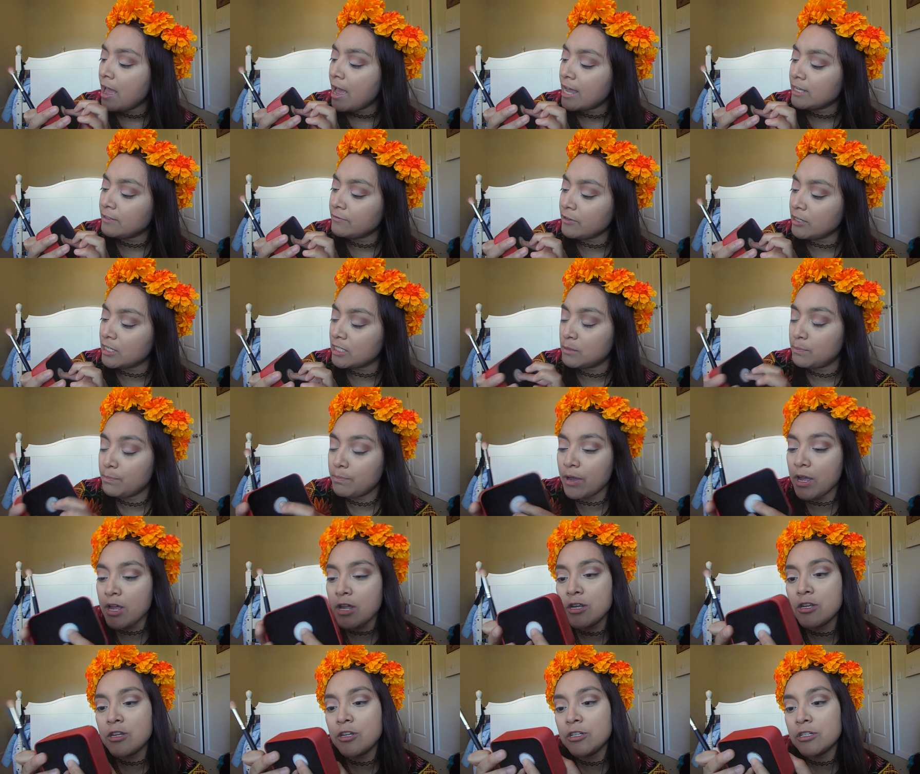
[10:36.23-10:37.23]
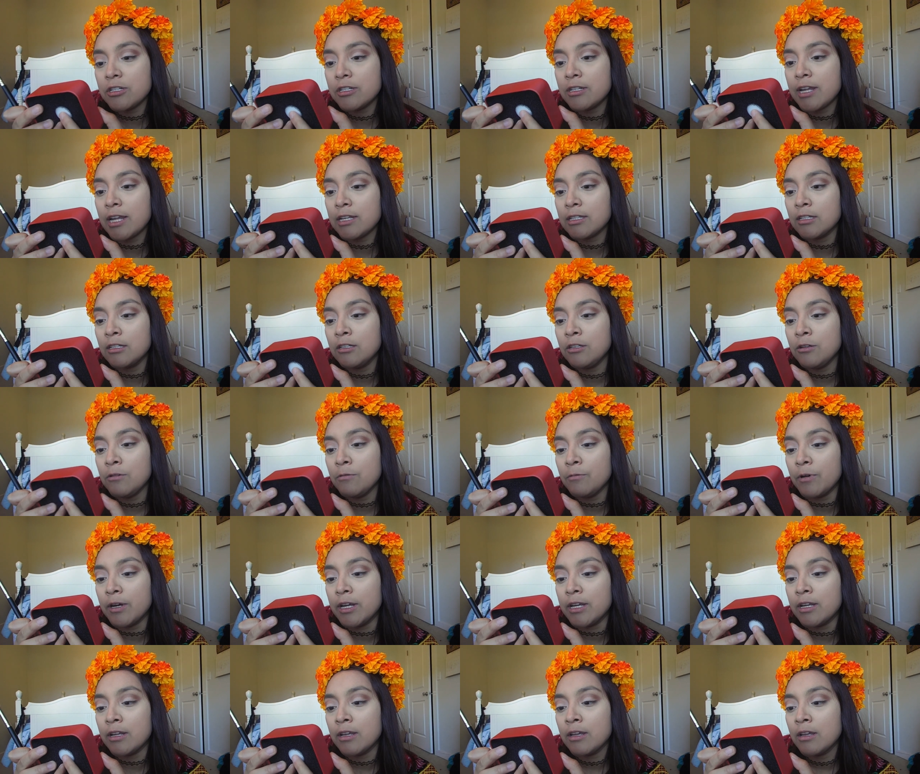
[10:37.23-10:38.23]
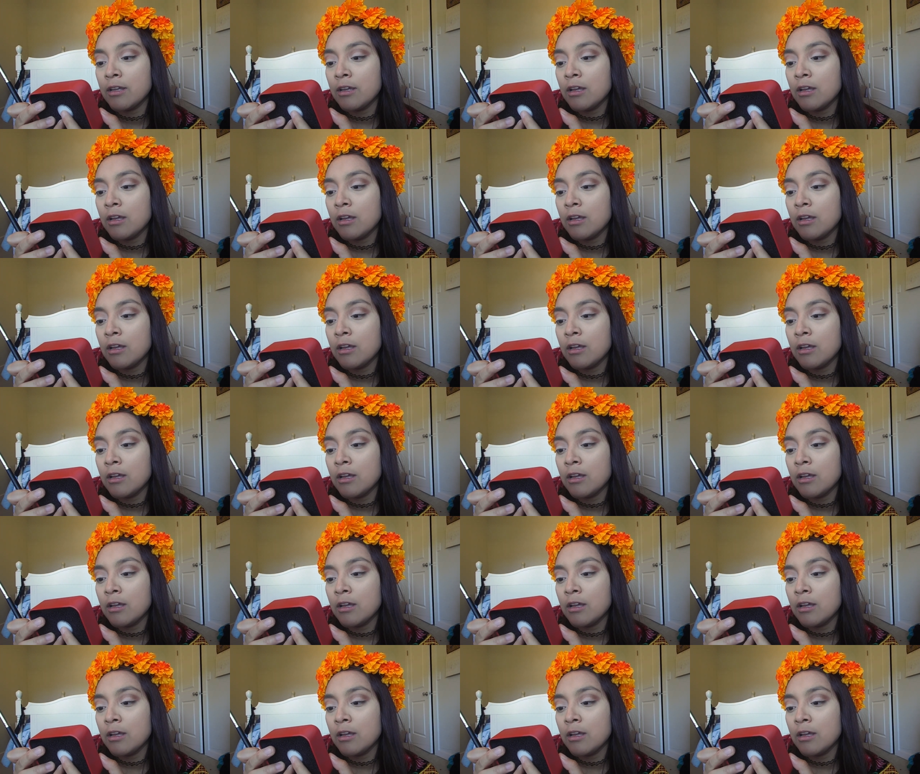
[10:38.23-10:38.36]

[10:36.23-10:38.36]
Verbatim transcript: As for the sponge, that's a new one.